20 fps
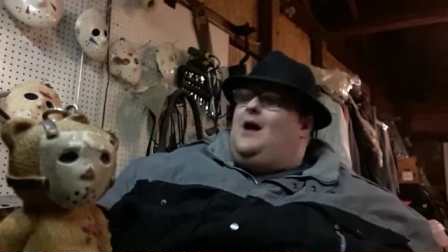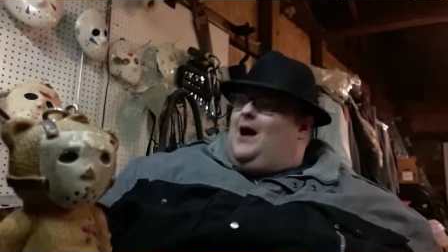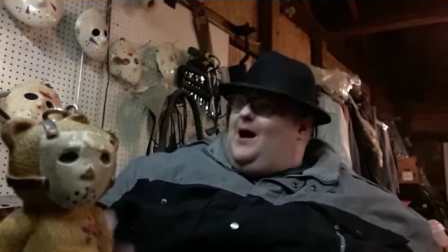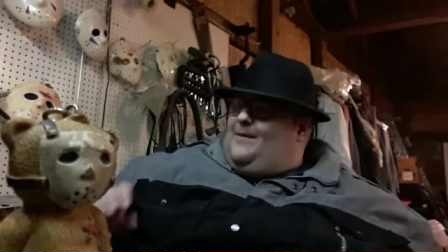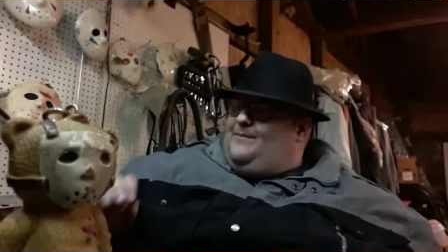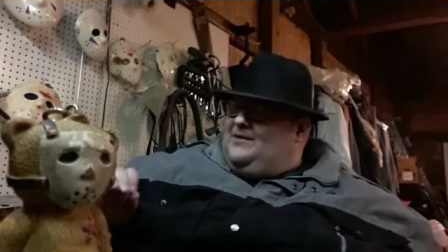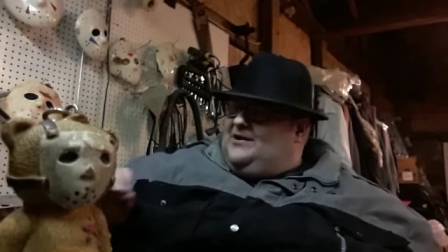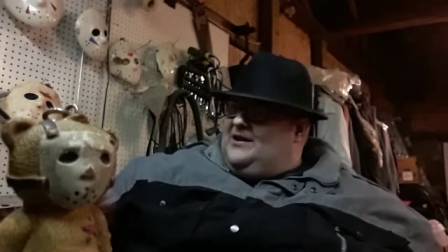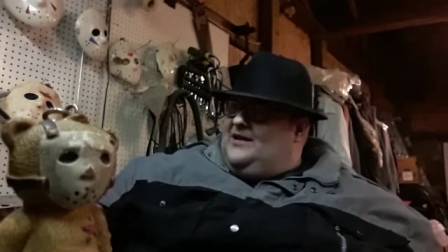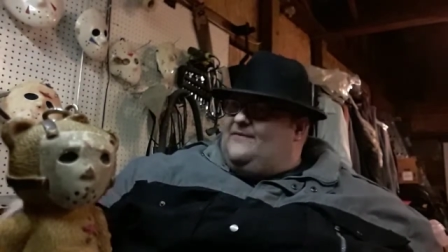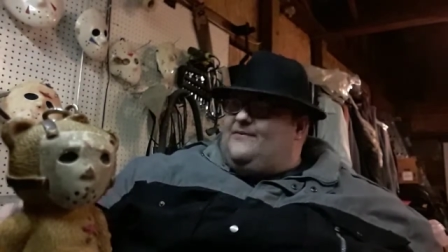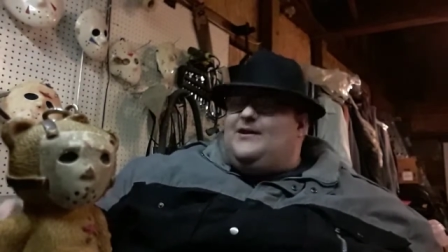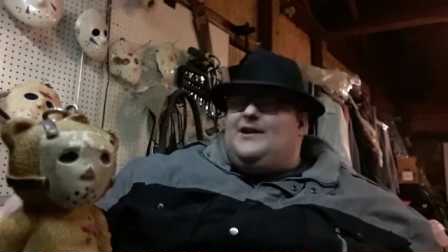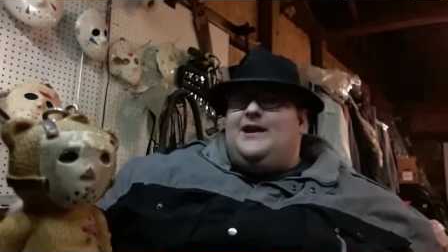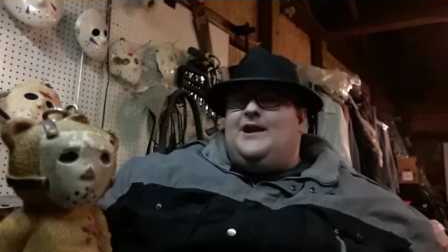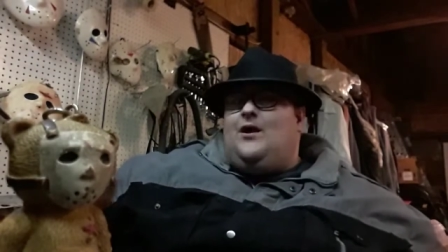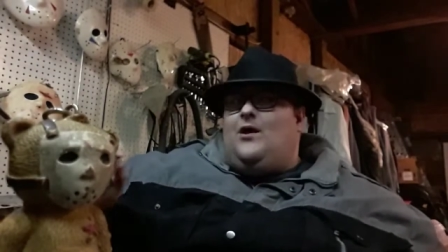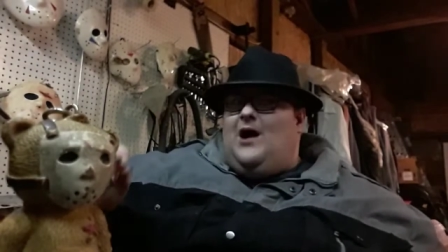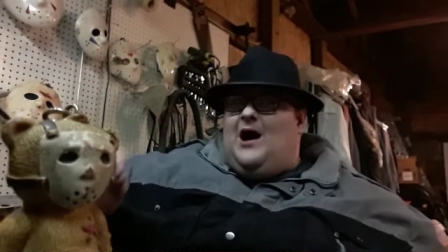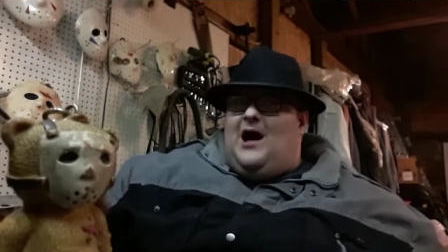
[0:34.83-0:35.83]
I've been living
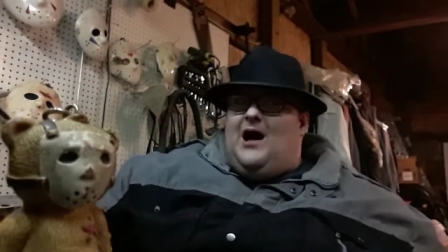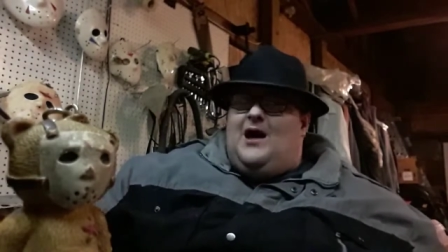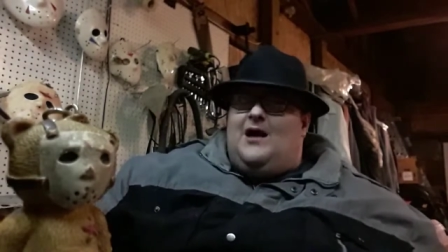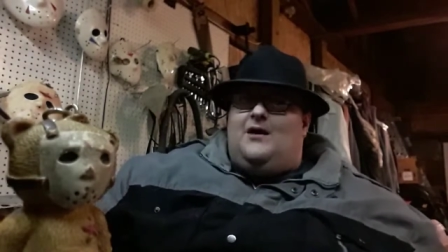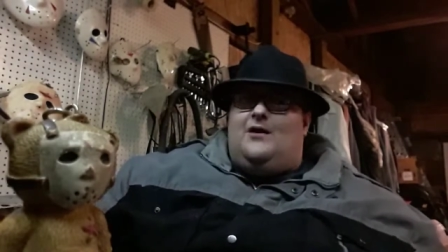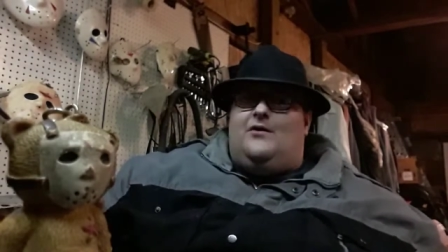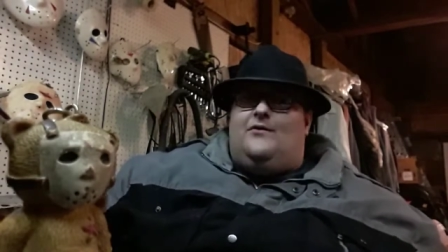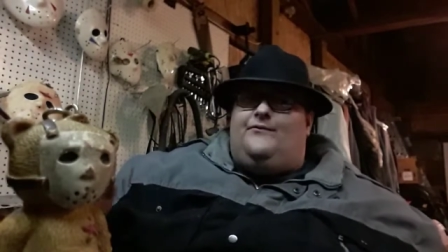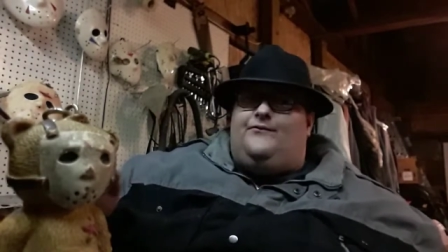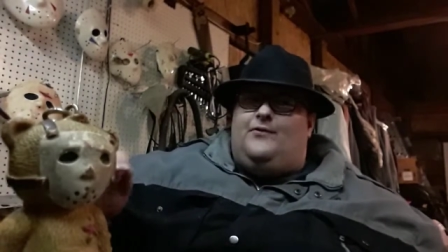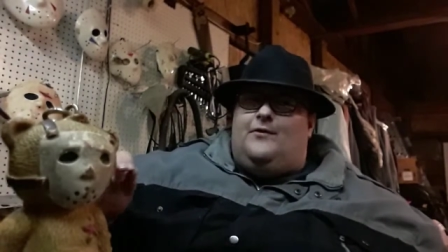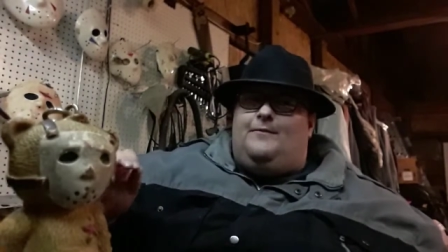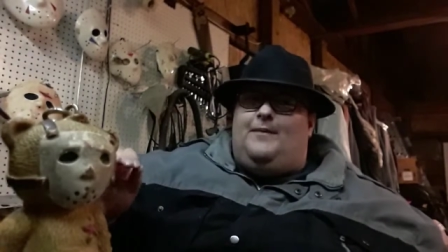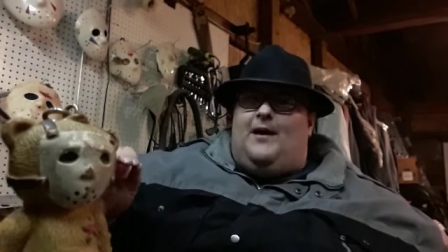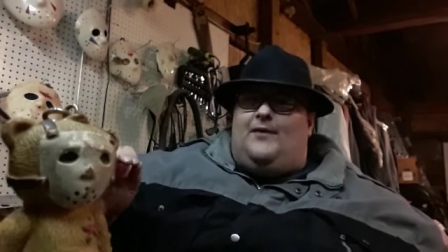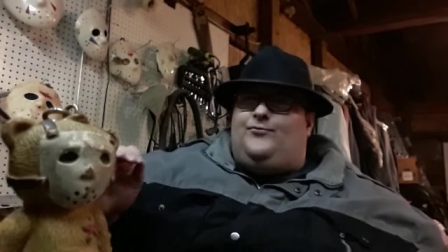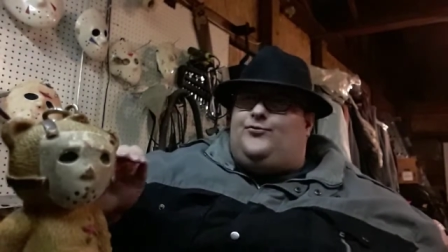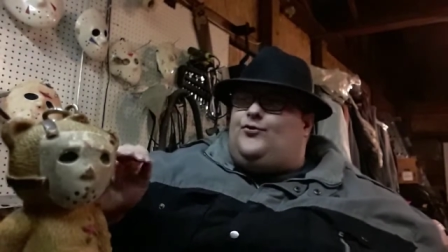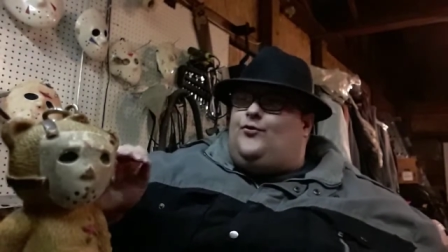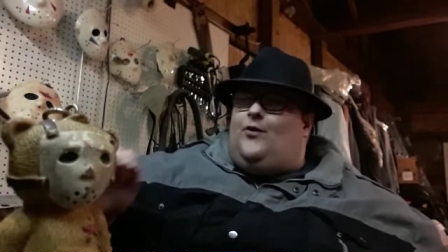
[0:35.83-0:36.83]
in Ohio for
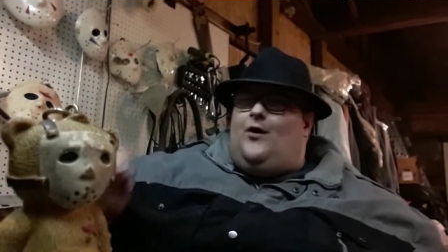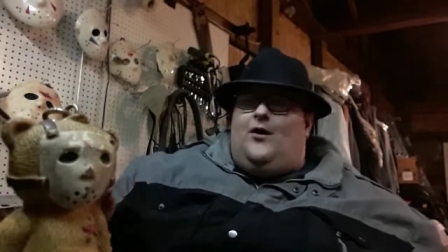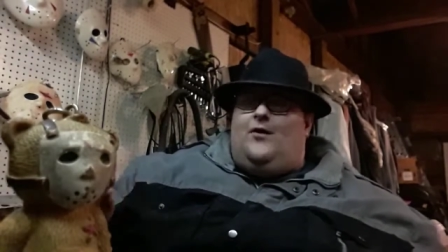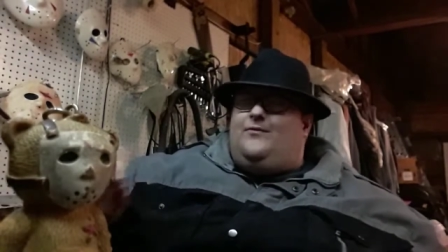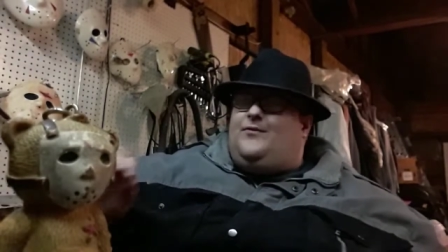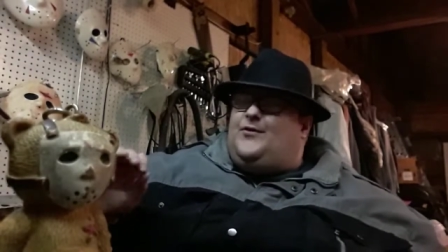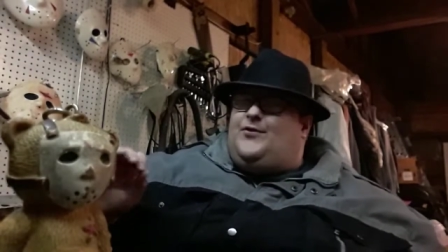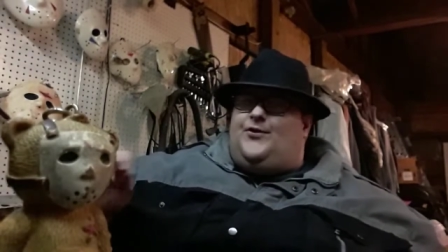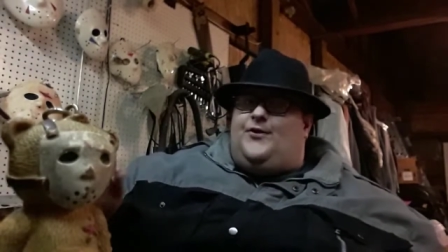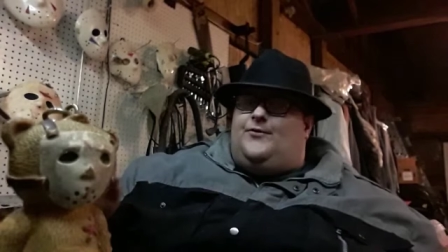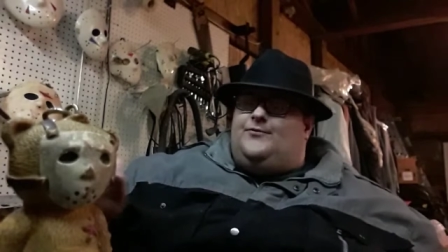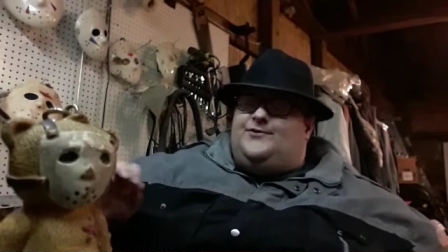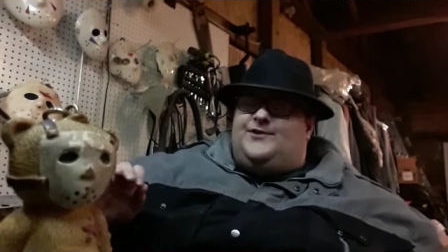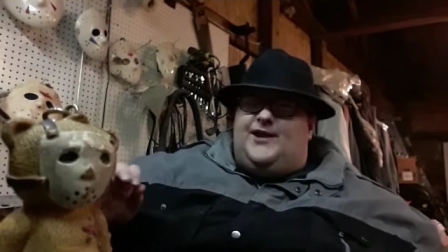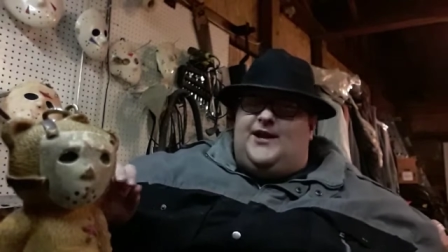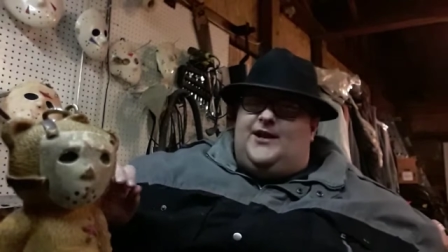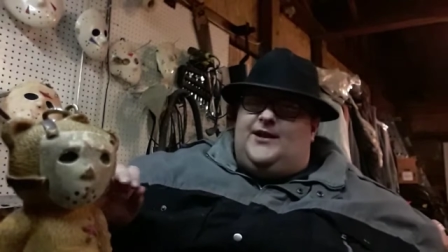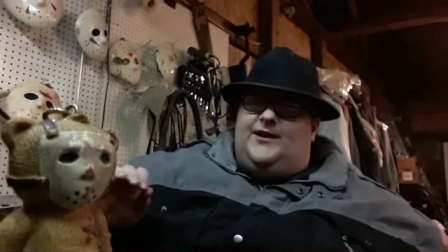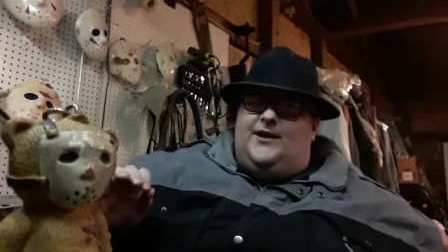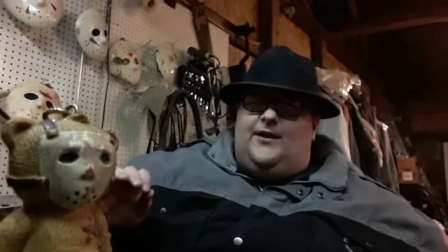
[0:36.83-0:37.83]
about 12 or
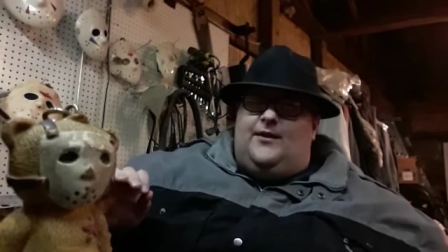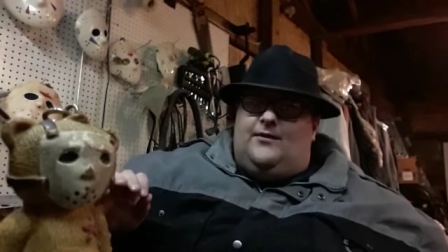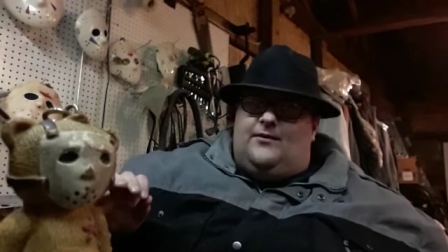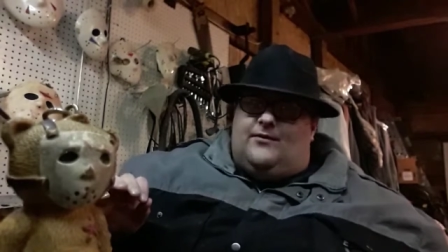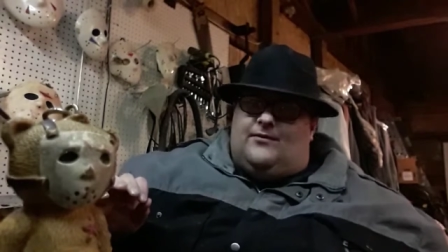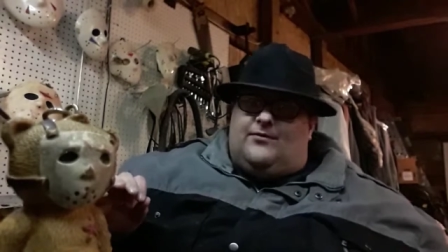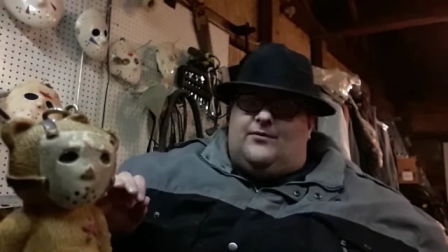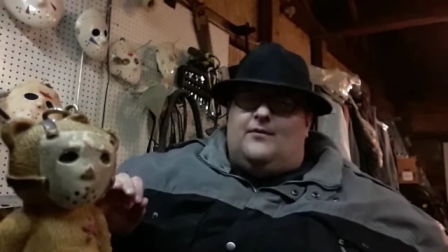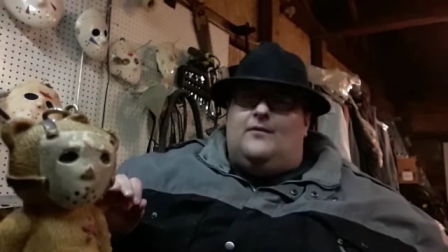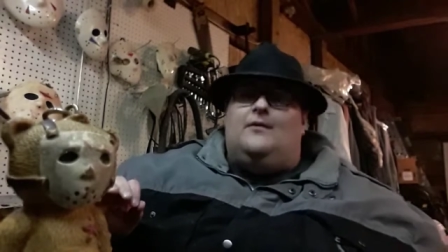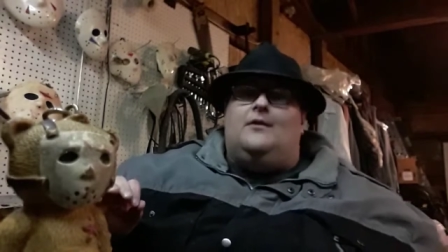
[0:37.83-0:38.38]
13 years.